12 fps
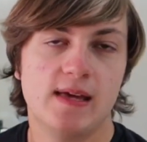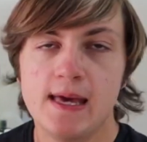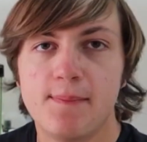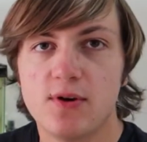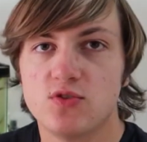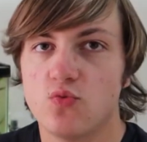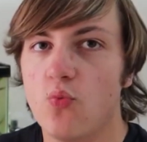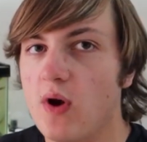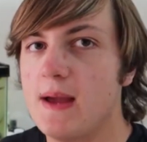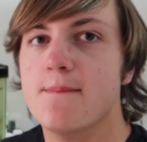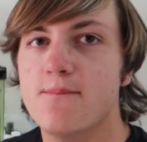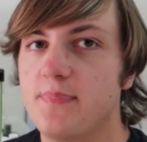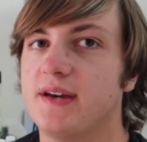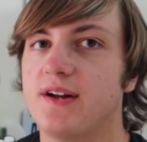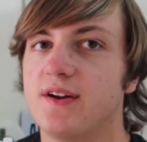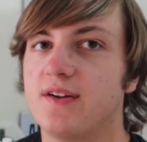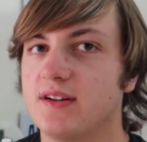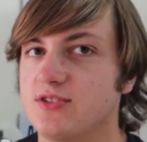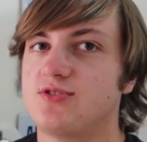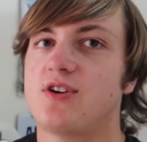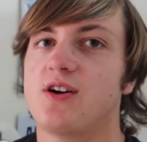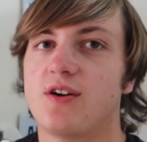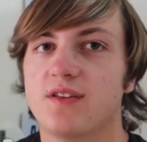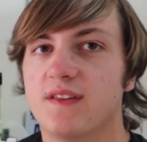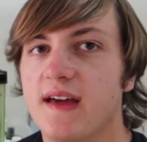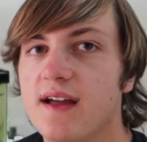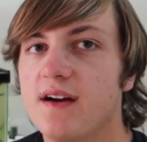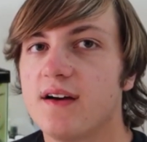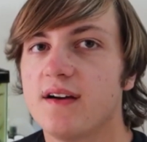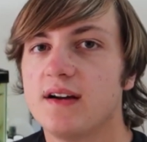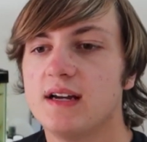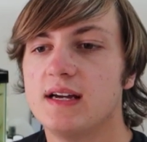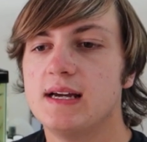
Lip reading: hippo is way bigger and stronger than they are,